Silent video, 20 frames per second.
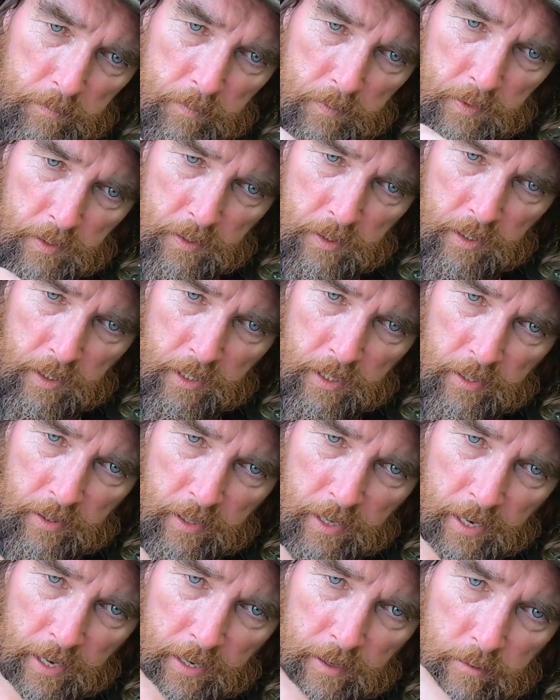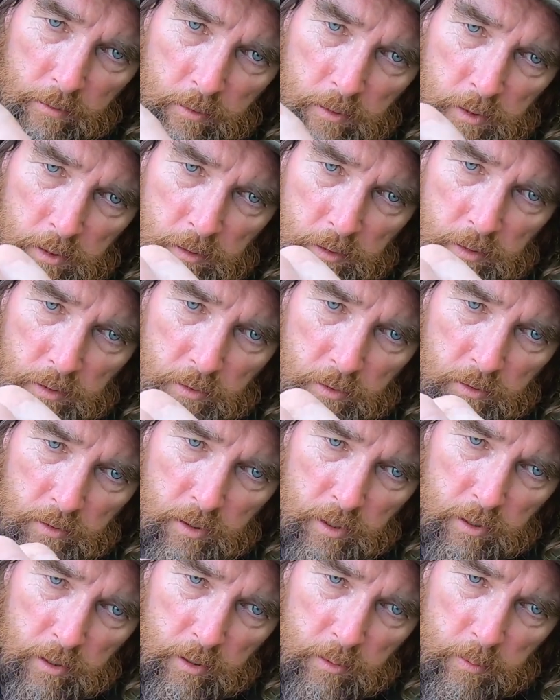And you get that. Oh no, that's
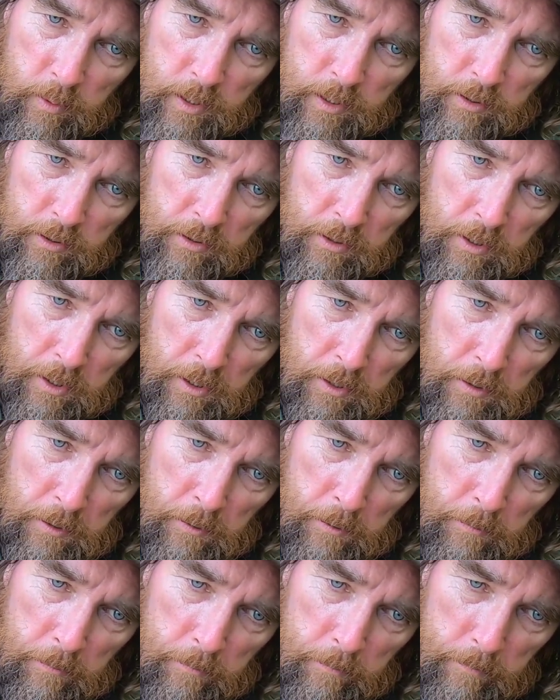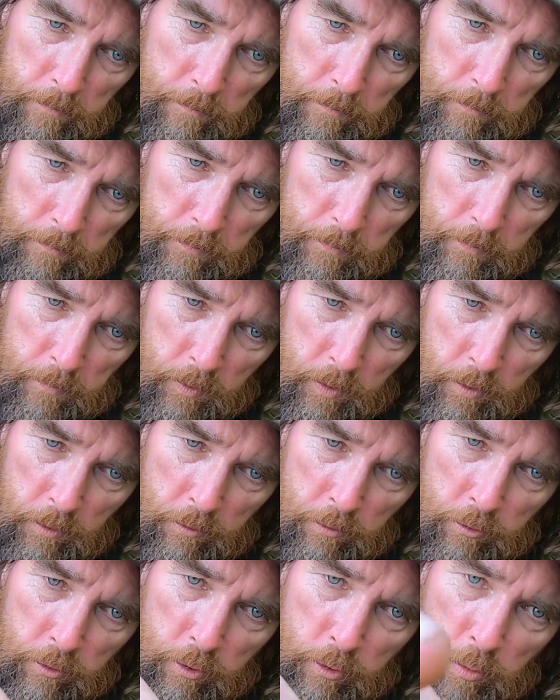still only once. Go
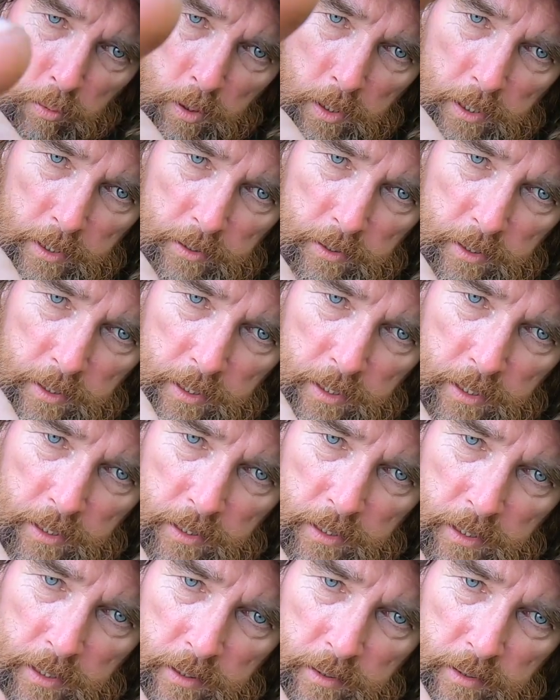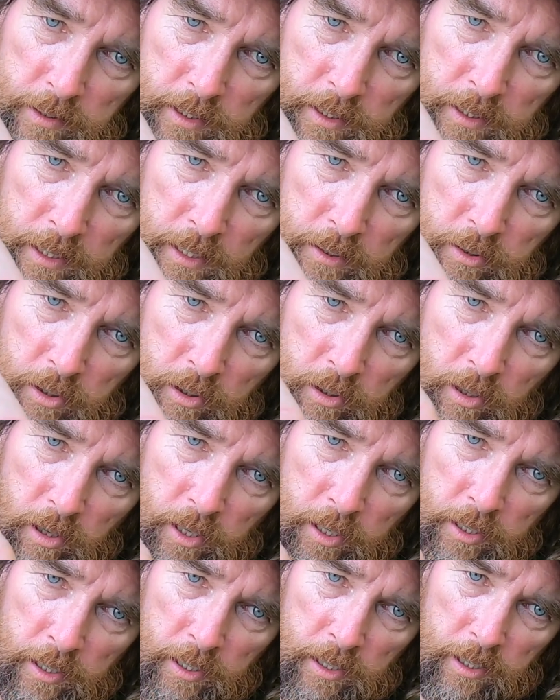through twice and you get this. And as you
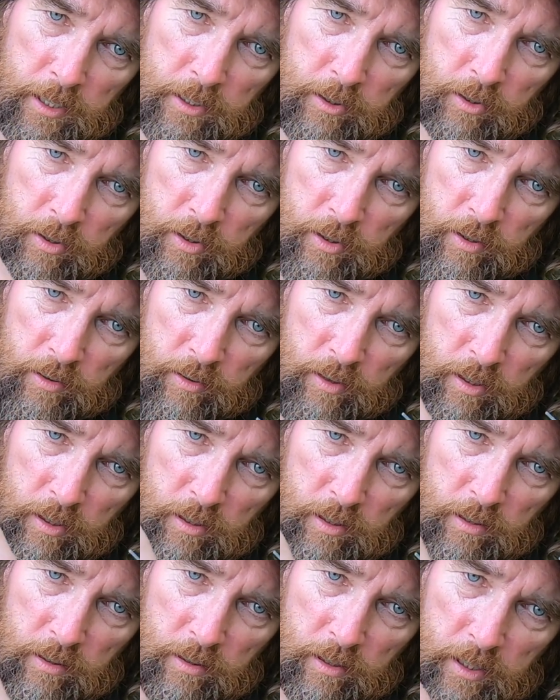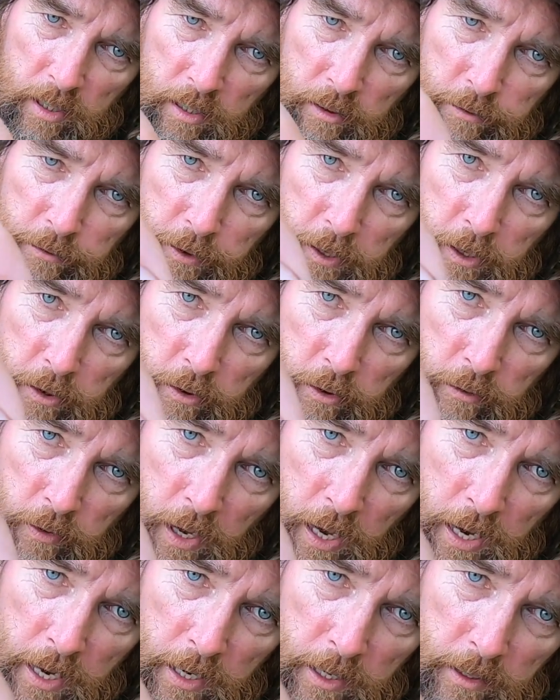tighten it, it turns into like a figure of
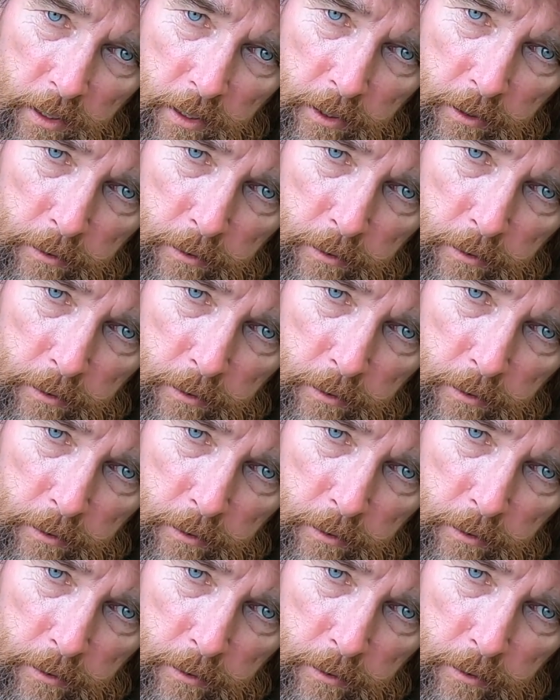8.